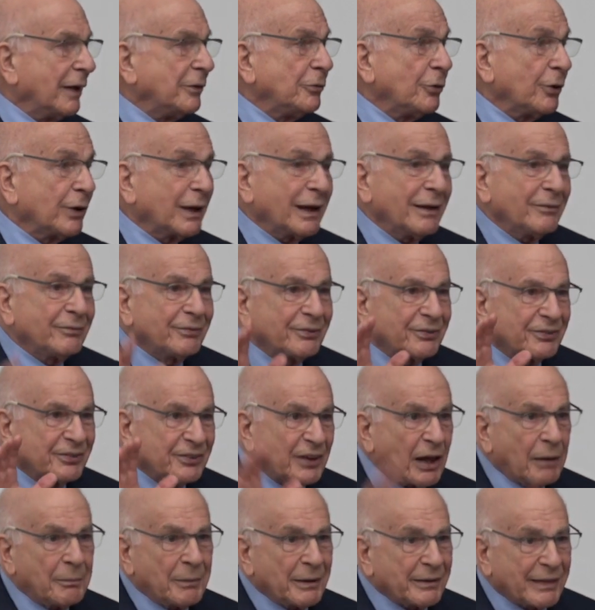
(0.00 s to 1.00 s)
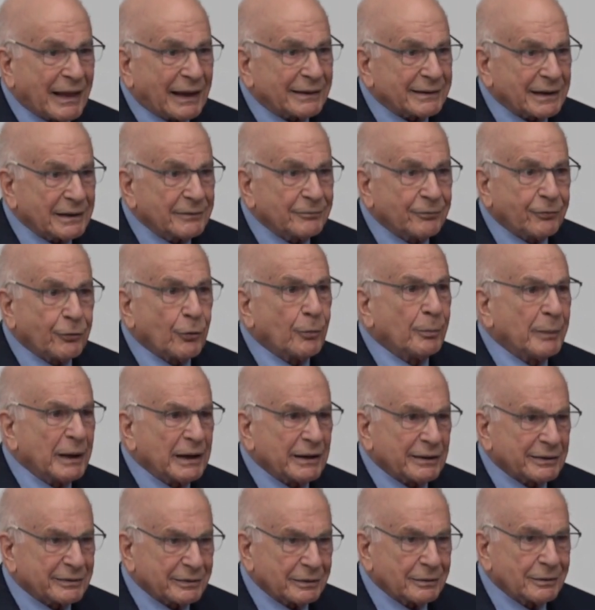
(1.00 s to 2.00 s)
and you give some of that
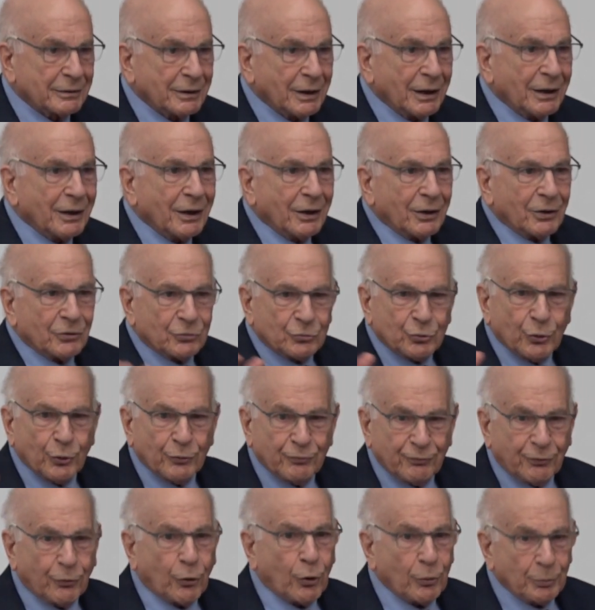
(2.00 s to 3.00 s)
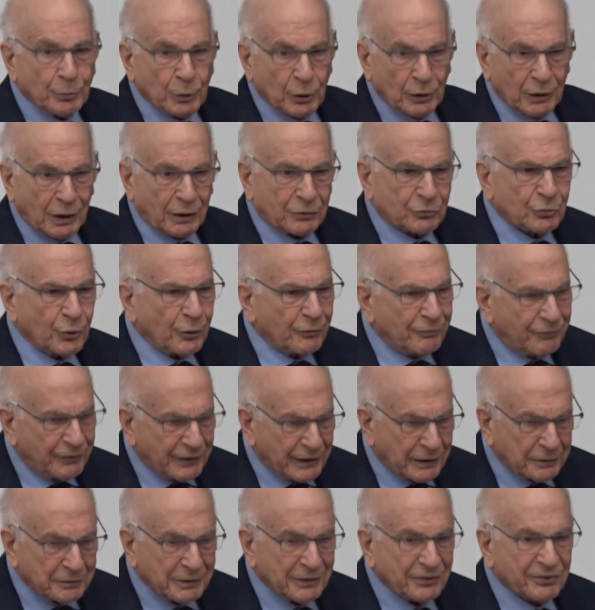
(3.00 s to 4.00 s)
information to a formula, to a
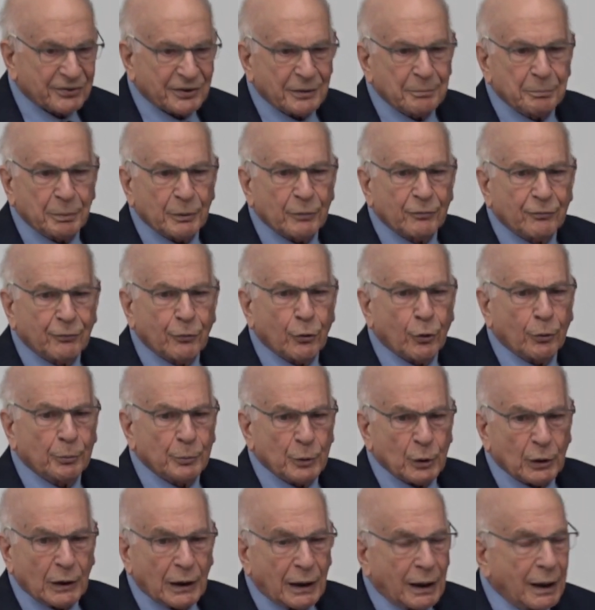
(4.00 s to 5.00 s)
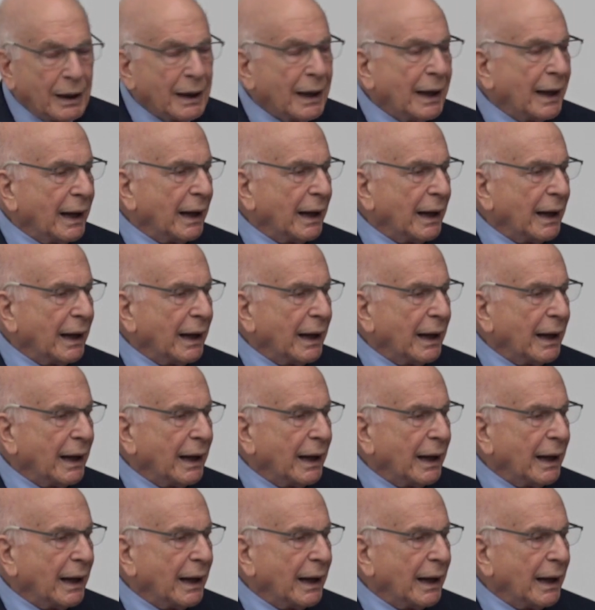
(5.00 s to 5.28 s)
very simple formula,